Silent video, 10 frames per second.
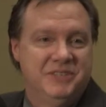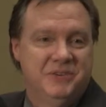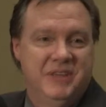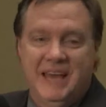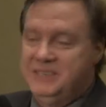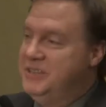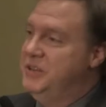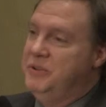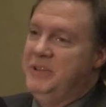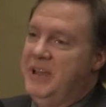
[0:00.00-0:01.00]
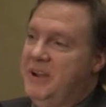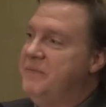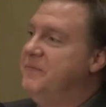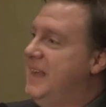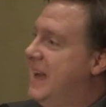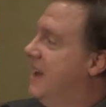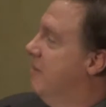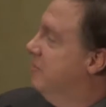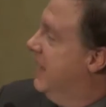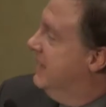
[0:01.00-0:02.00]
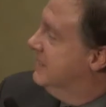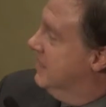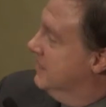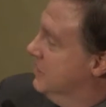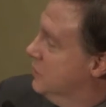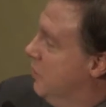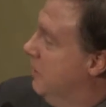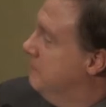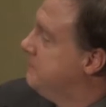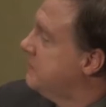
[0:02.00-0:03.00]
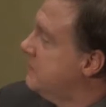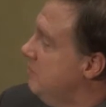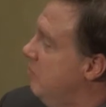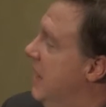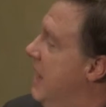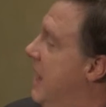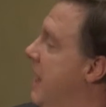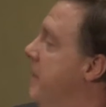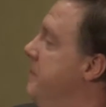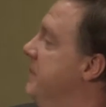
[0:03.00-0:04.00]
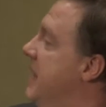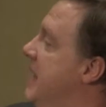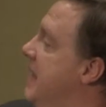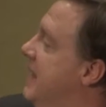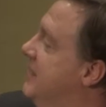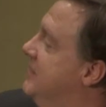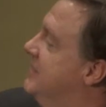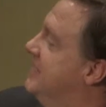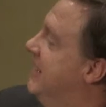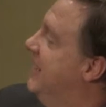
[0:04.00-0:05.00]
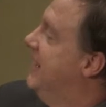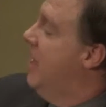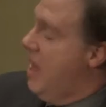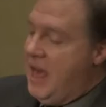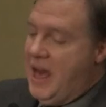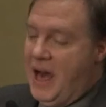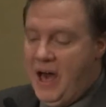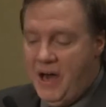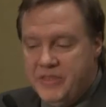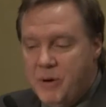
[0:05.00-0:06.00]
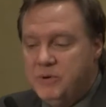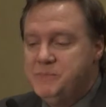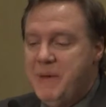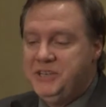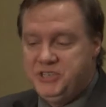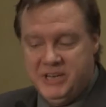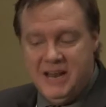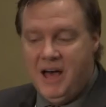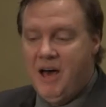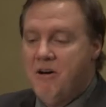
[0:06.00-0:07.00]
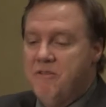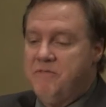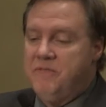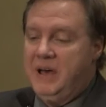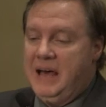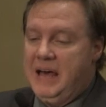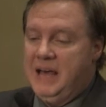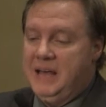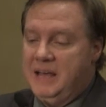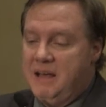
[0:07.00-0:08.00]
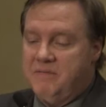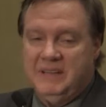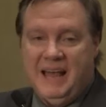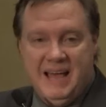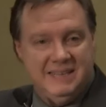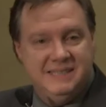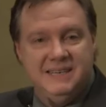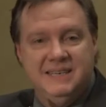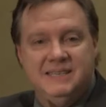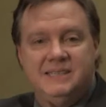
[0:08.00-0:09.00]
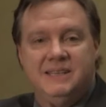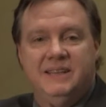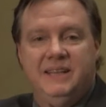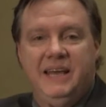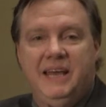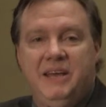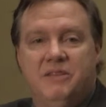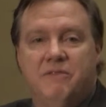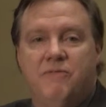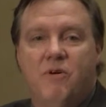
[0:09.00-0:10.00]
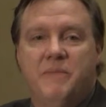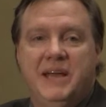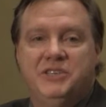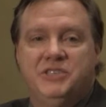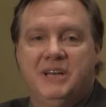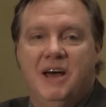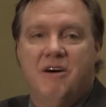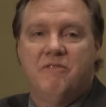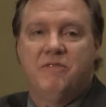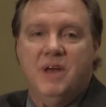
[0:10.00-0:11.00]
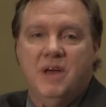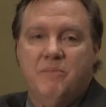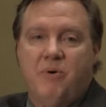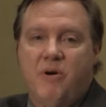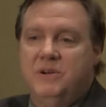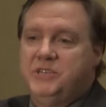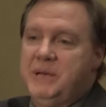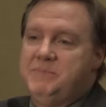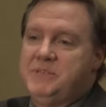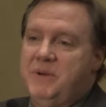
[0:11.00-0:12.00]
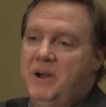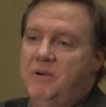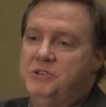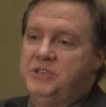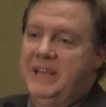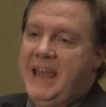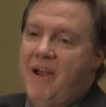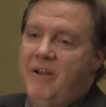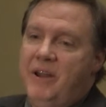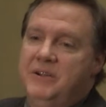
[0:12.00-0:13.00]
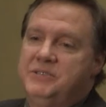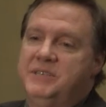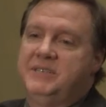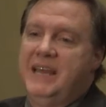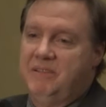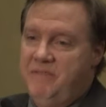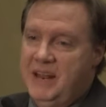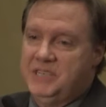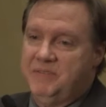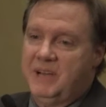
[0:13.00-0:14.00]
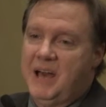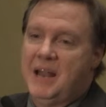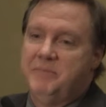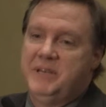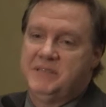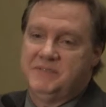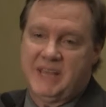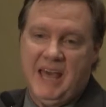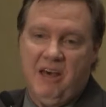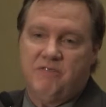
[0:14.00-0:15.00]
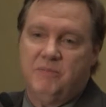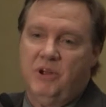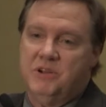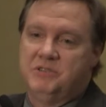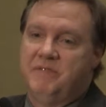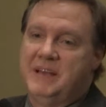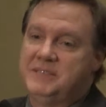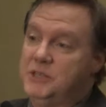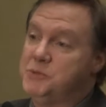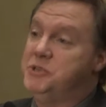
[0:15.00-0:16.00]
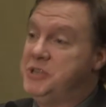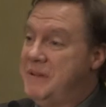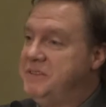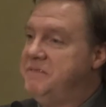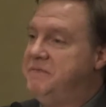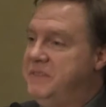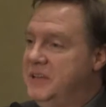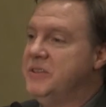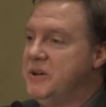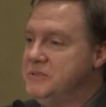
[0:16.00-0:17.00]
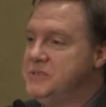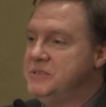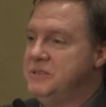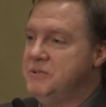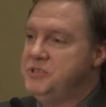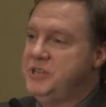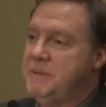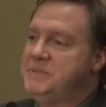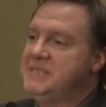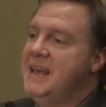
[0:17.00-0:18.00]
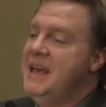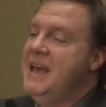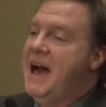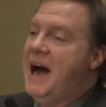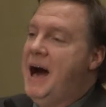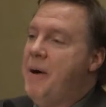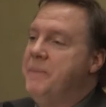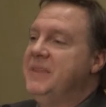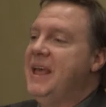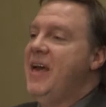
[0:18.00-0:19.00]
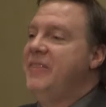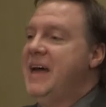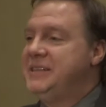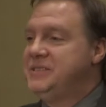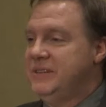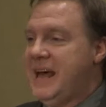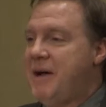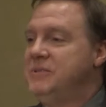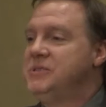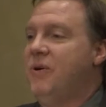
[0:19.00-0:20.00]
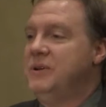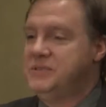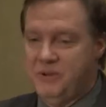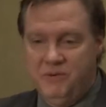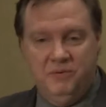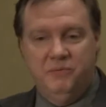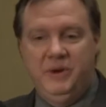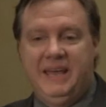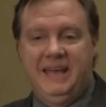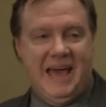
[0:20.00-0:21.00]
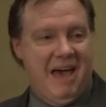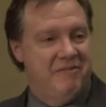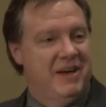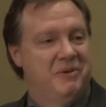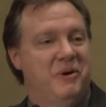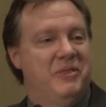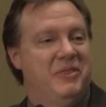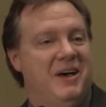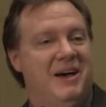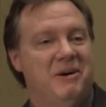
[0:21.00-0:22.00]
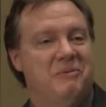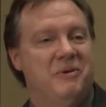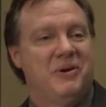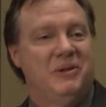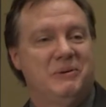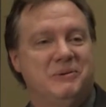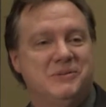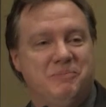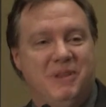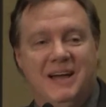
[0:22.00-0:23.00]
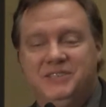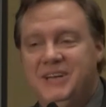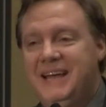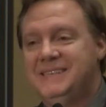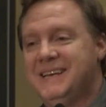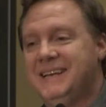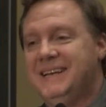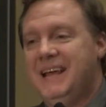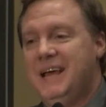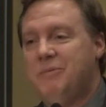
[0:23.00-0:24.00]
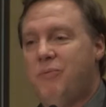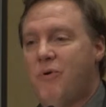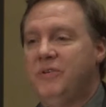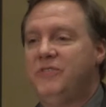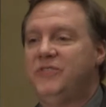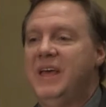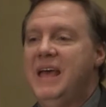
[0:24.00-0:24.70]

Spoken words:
the end of the new year. That complicates things as well. Let's see. There was mention of alliances, the formation of partnerships among ocean carriers to take advantage of economies of scale from larger vessels, but you have to fill those ships. That was also wreaking havoc with our local supply chains and ports.